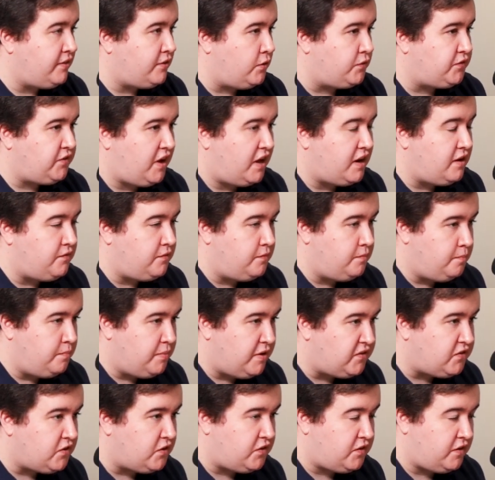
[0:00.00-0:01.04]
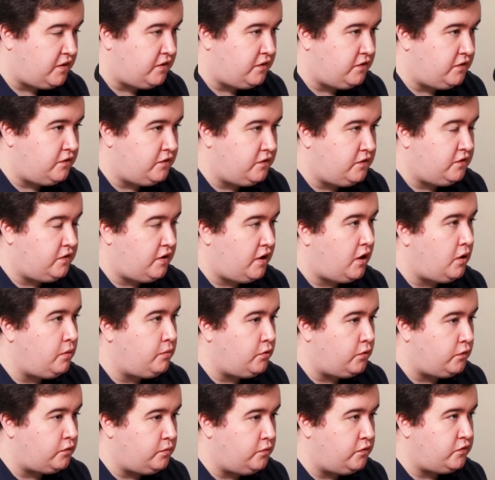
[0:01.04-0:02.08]
kind of businesses to help those
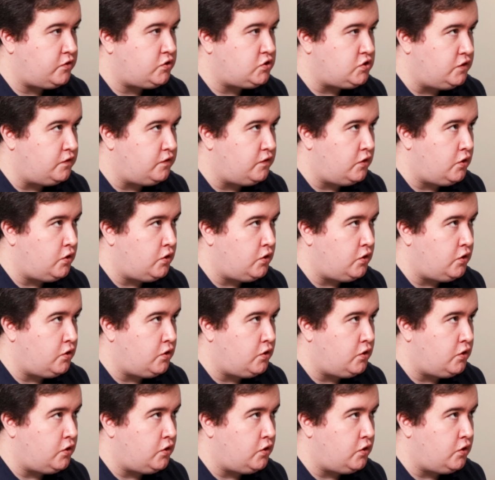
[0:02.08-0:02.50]
musicians,